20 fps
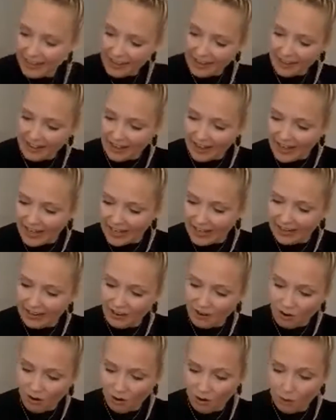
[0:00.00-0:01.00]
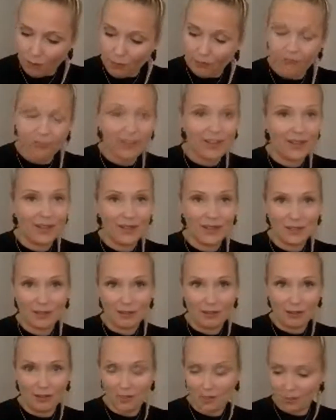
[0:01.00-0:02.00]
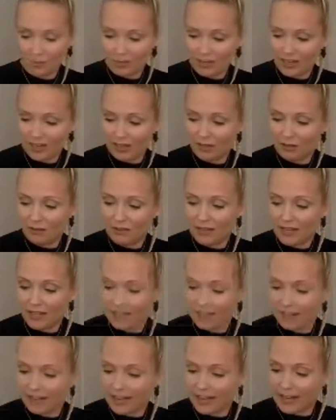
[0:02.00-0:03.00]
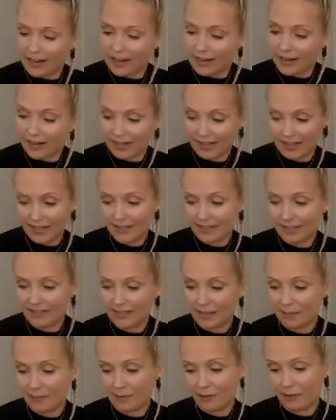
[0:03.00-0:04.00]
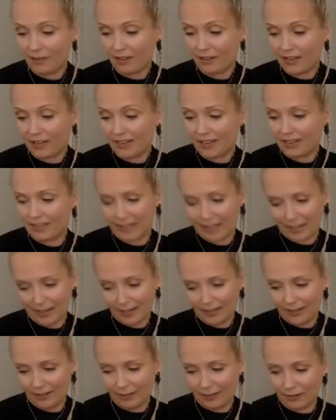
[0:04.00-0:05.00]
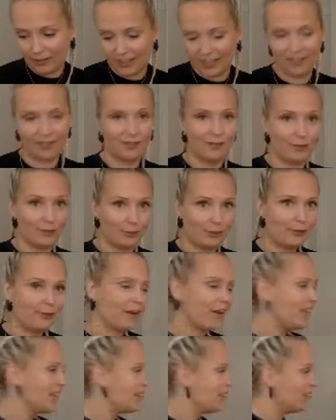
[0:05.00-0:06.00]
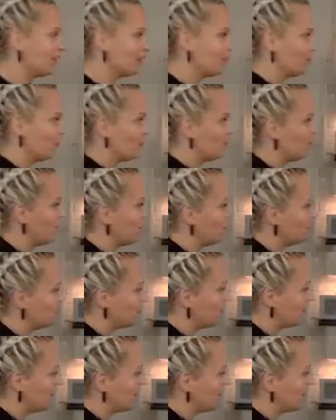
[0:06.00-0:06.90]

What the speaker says: I hope, fingers crossed, we can do that again this summer. It's not looking too great at the moment, but